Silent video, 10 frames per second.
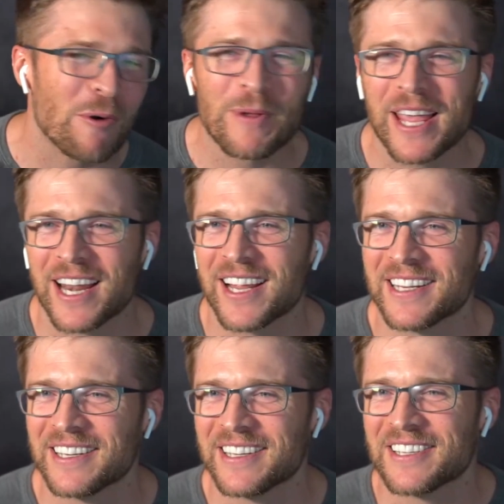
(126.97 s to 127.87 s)
get
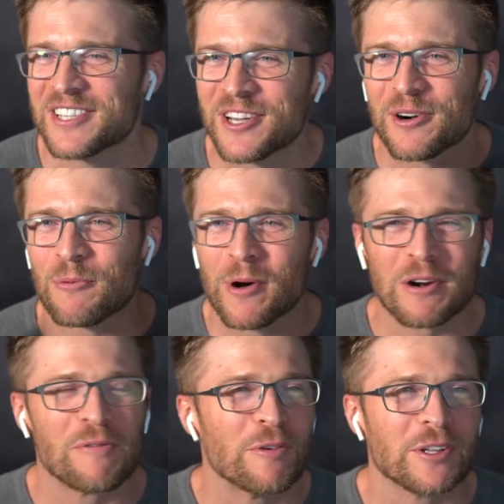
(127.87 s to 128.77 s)
into your
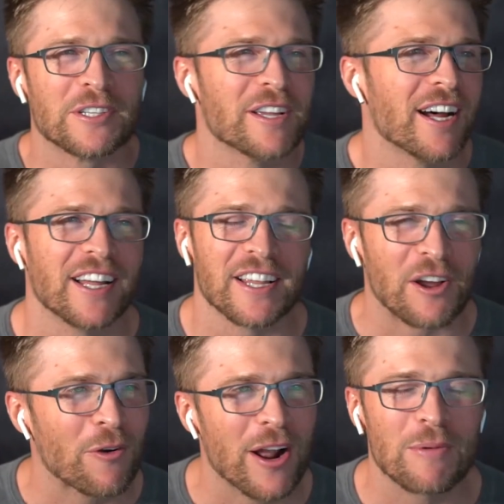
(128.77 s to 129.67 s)
wonderful,
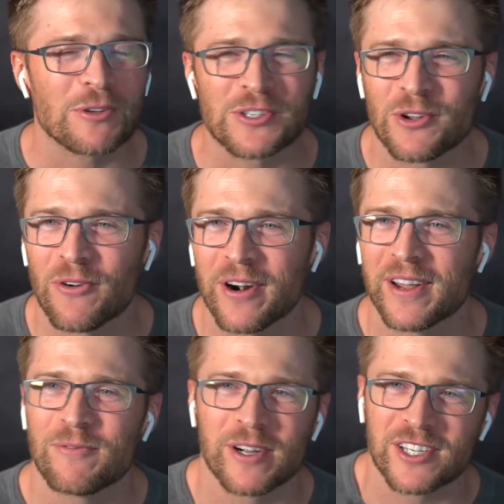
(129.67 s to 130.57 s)
incredible
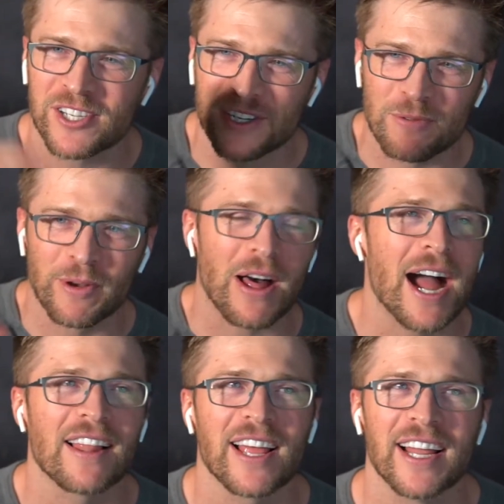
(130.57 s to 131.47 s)
story, which we'll
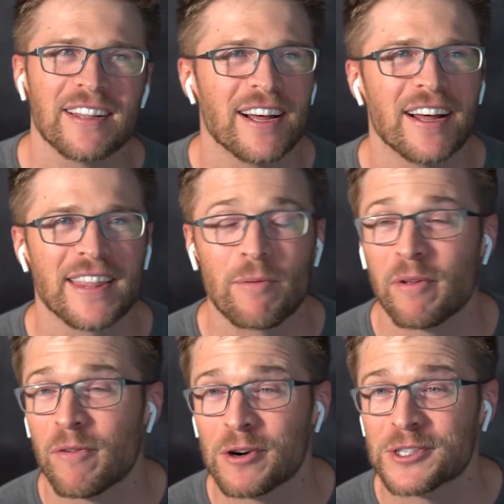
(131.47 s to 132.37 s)
highlight that we
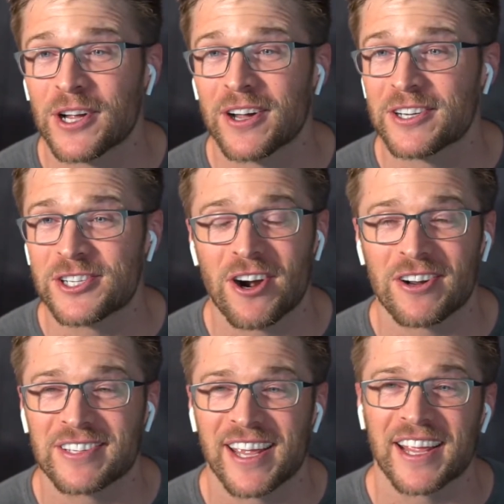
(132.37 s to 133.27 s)
first saw on
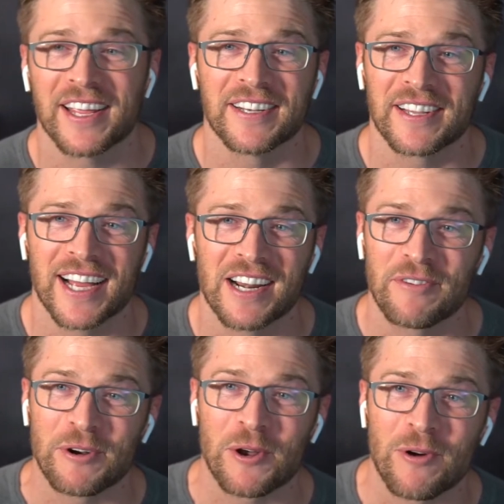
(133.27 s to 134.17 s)
Shark Tank and kind of
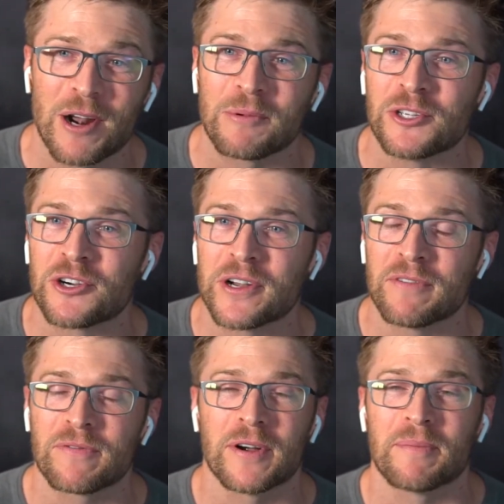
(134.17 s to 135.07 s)
your incredible journey
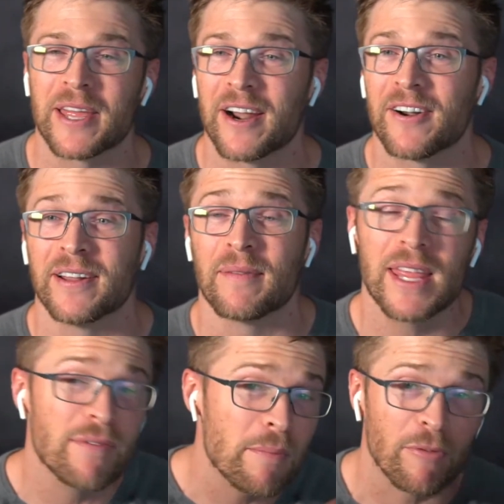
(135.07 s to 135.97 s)
from there and
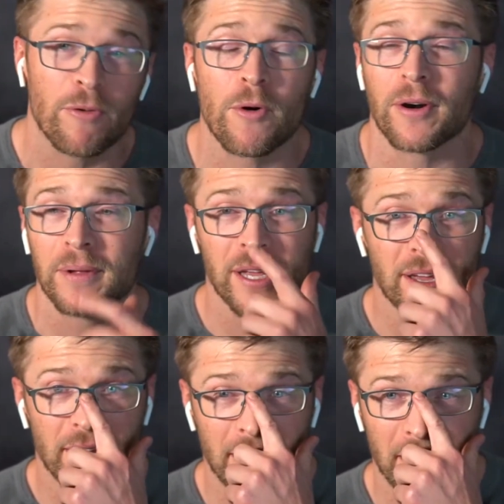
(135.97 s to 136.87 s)
even before,
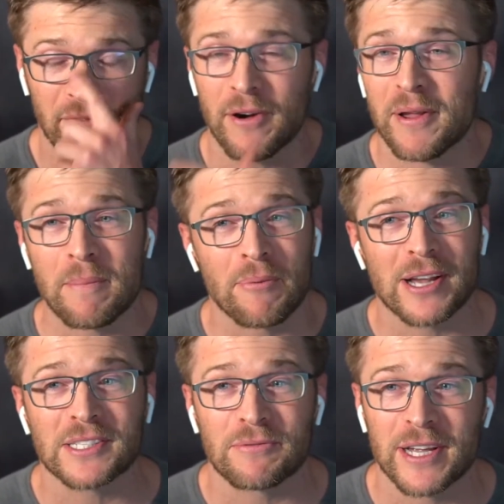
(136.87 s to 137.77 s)
very
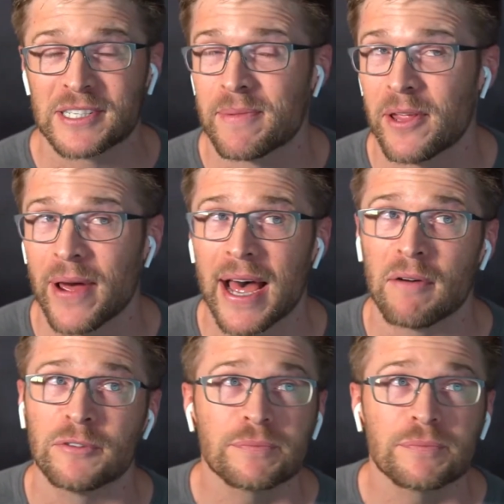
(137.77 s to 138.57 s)
impressive resume you have.